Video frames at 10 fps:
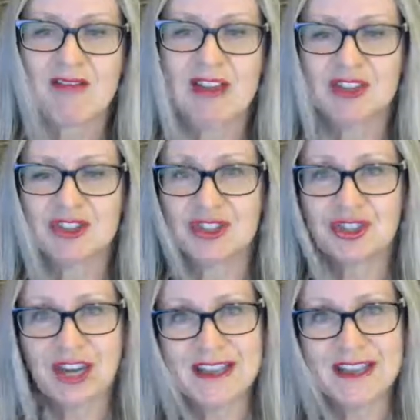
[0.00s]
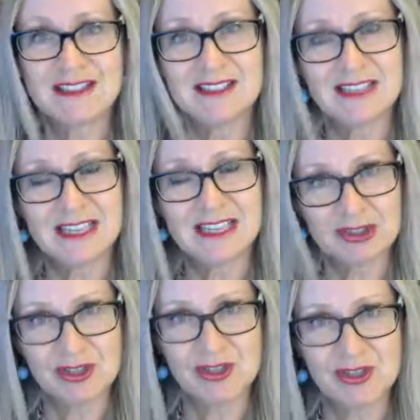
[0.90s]
That shades
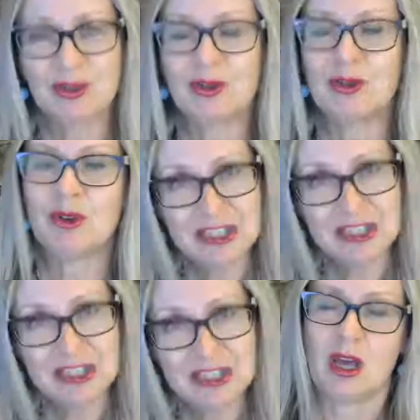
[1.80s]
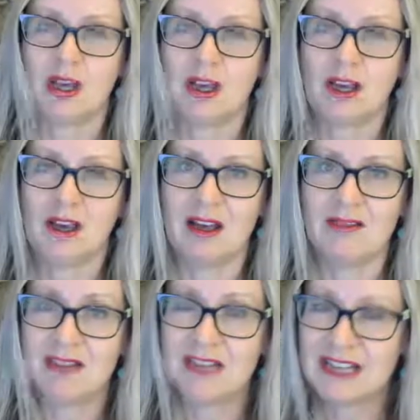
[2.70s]
into
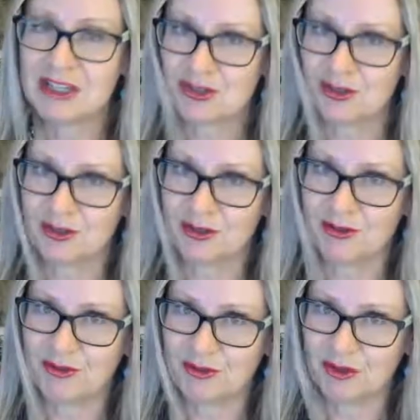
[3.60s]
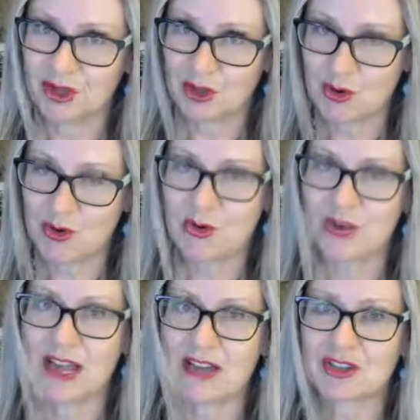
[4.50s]
the nature of a
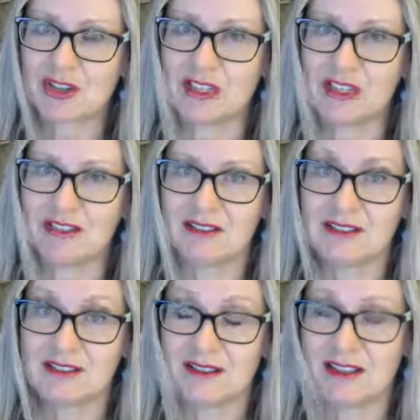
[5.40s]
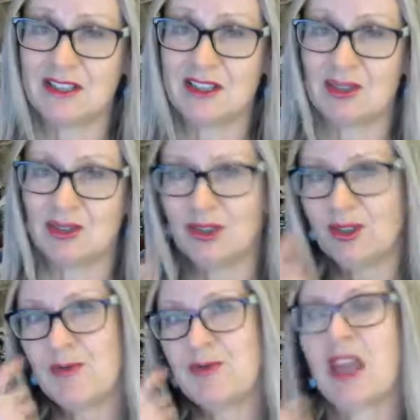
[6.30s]
court actually starting
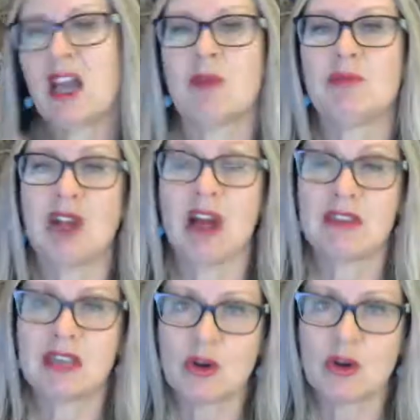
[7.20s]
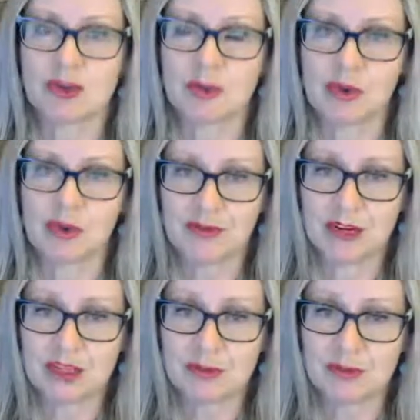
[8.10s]
to apply the contra
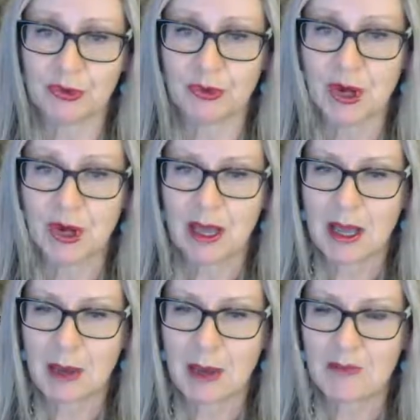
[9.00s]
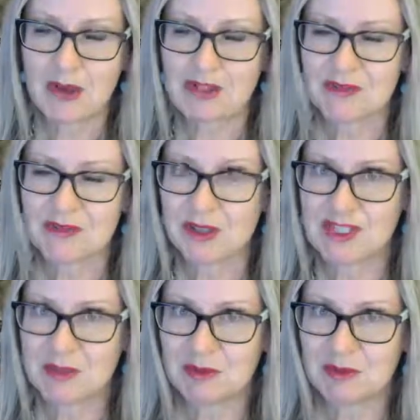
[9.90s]
proferentum rule. There is a very
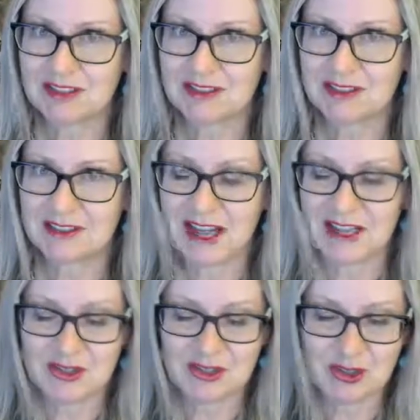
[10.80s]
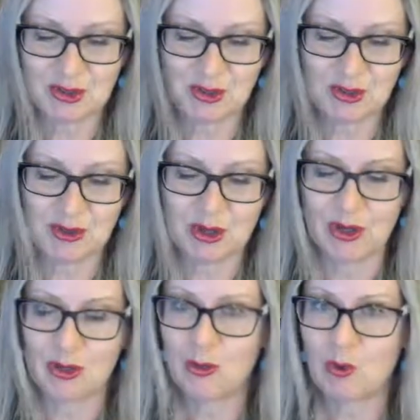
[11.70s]
similar case to
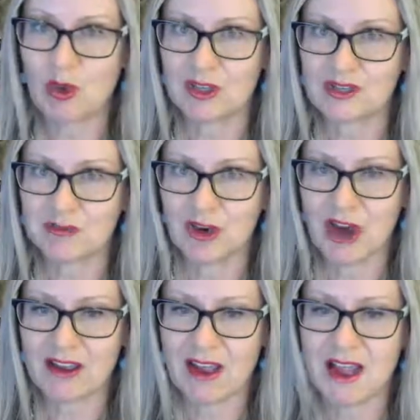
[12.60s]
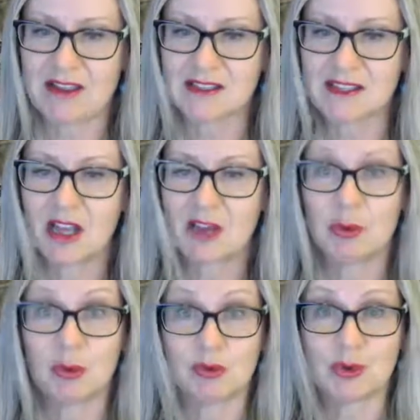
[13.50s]
the Wallace and Pratt case
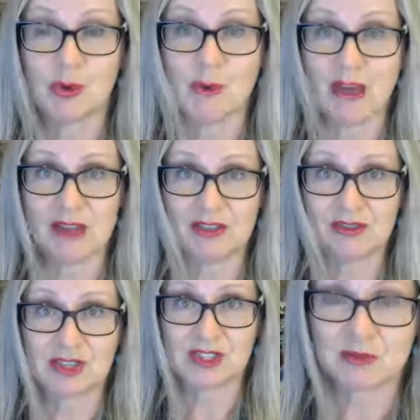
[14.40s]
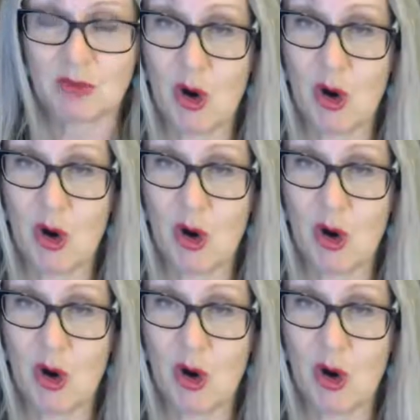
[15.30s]
that we'll talk about in just